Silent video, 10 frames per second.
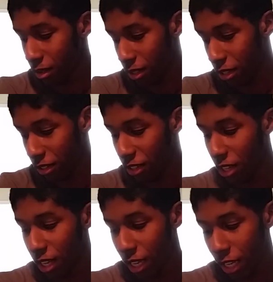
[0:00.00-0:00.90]
Yeah.
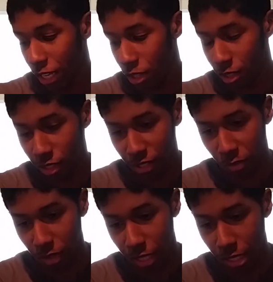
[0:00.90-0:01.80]
And
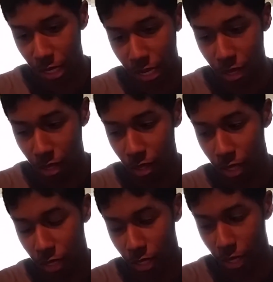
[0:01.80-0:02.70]
I sided in.
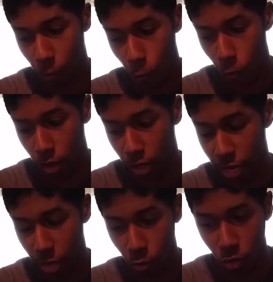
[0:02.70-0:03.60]
I think I won
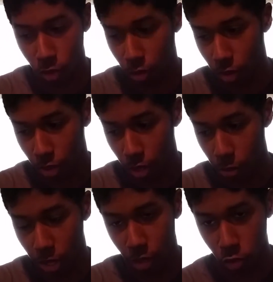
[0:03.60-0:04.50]
game 1.
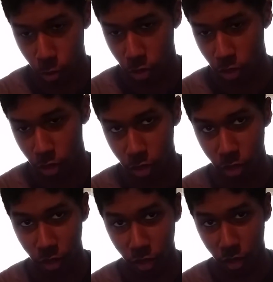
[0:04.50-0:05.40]
I'm not 100%
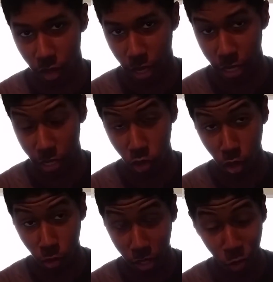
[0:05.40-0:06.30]
sure. I just know I
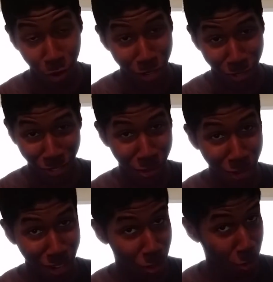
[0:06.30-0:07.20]
won 2 out
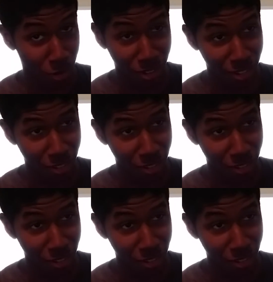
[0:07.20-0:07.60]
of 3.